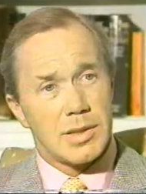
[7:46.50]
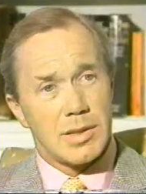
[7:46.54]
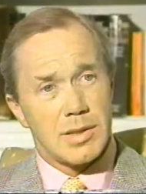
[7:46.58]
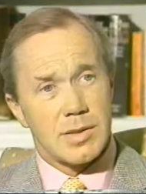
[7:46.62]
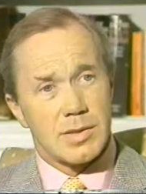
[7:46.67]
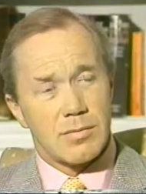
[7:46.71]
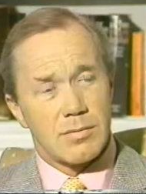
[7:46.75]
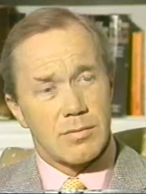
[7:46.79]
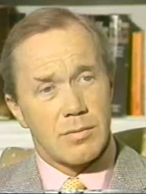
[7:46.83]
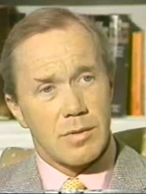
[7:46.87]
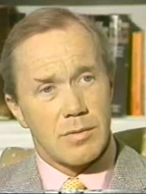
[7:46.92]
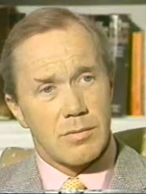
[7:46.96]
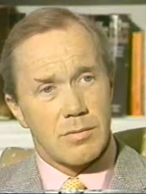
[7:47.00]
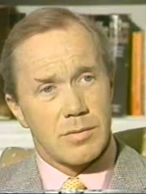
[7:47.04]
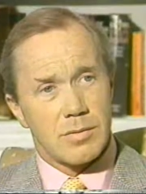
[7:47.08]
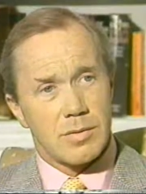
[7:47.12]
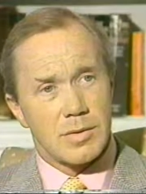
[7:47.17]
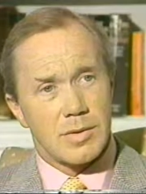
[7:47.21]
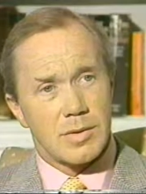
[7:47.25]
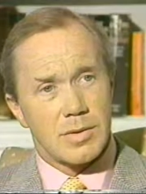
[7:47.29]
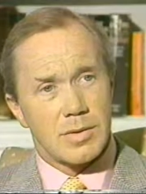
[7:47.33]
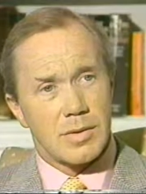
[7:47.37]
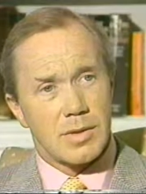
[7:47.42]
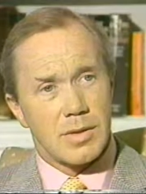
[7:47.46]
Peter Brown,
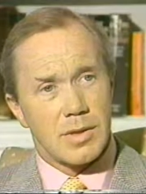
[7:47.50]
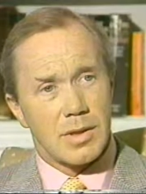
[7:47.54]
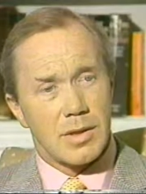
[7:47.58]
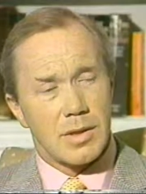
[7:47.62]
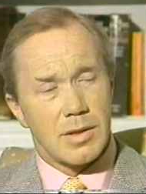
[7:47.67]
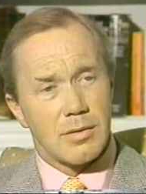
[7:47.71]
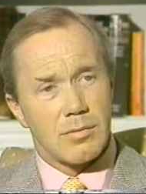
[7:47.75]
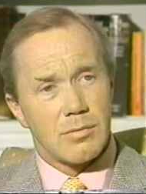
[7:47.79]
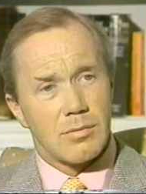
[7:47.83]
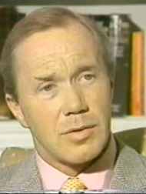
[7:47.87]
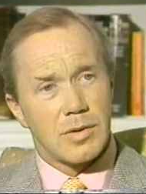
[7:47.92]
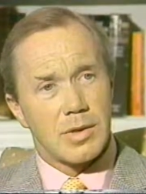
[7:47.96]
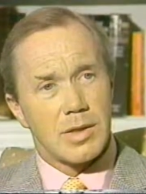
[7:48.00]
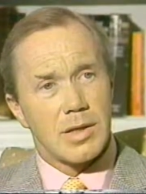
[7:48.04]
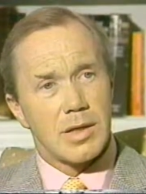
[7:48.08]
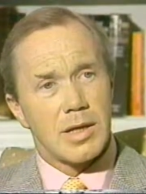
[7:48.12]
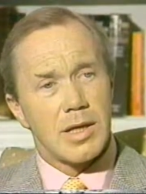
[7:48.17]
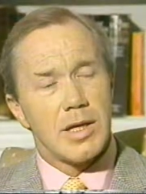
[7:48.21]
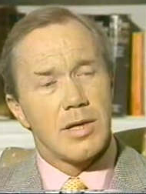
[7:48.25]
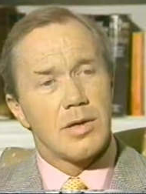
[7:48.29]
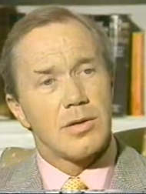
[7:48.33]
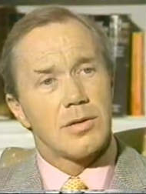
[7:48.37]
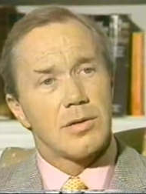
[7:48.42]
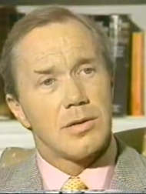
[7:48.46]
calls Epstein
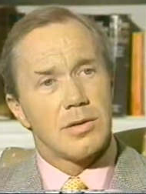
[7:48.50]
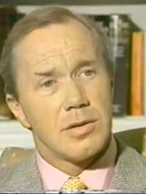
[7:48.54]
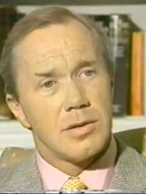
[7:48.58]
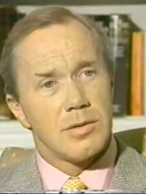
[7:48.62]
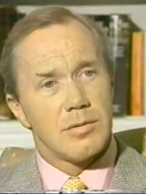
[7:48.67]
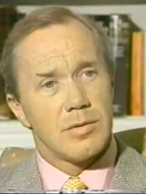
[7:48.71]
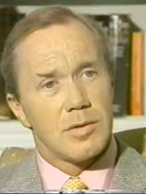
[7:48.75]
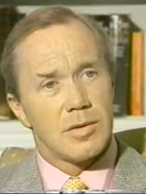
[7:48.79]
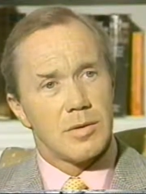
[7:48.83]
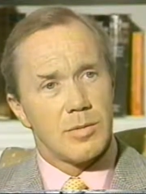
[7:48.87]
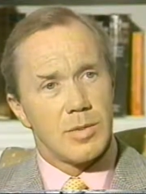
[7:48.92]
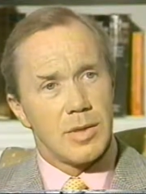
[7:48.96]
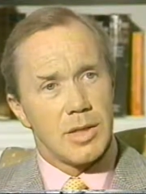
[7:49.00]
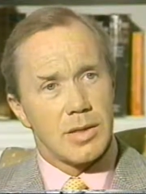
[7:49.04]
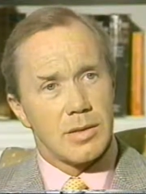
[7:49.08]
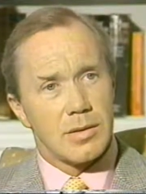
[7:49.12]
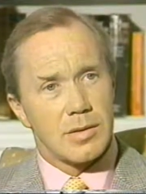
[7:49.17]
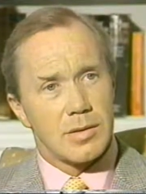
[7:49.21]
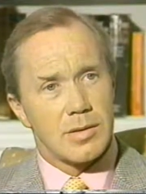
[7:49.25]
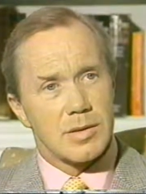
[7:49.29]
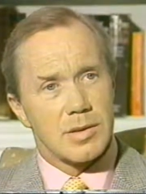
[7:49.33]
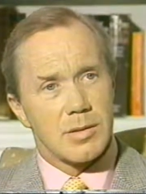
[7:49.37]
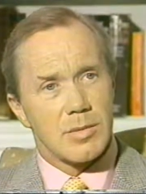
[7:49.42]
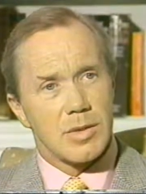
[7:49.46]
a brilliant
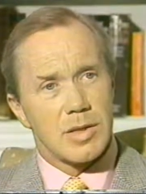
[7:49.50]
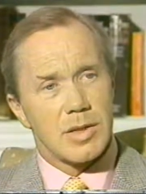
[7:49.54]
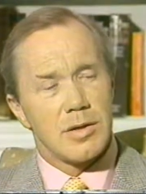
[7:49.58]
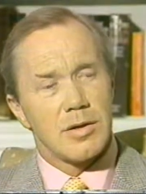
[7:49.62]
promoter.